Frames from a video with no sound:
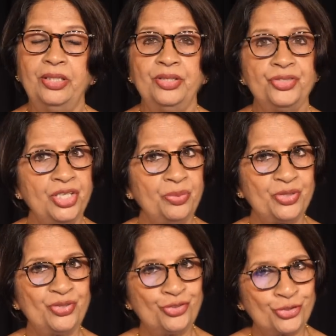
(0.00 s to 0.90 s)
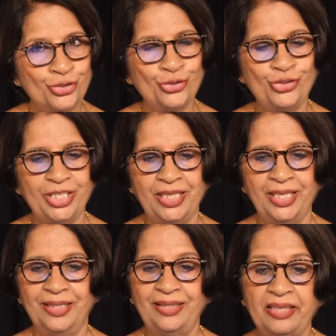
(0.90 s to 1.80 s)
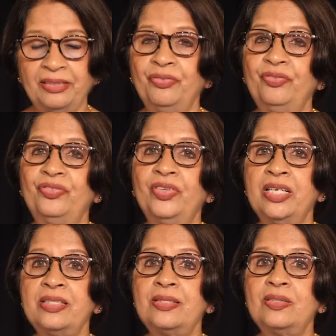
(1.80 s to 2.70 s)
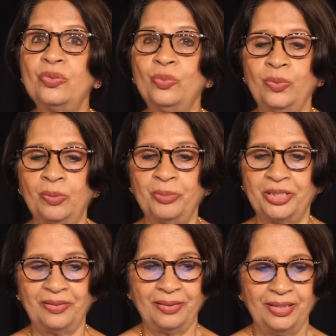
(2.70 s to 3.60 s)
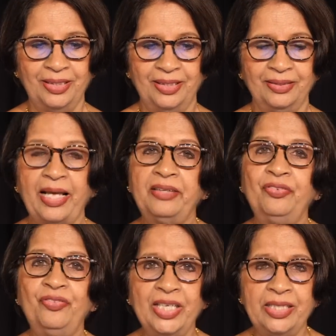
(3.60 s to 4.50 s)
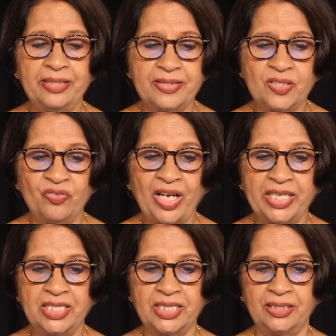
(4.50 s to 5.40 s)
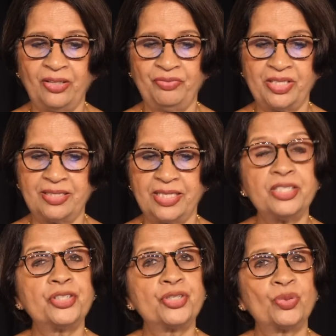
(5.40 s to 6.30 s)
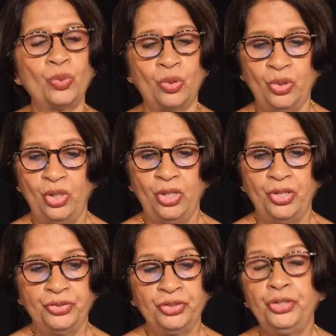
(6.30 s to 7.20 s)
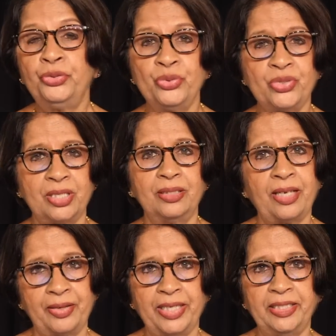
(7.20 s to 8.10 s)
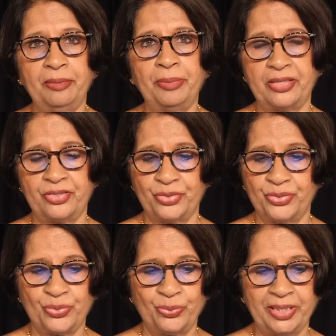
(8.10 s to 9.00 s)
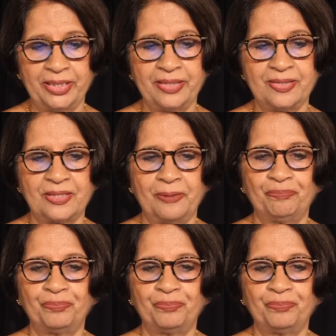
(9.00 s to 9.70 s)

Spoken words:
She was truly that first woman, that fearless fighter of the status quo, to use Narayani Basu's words.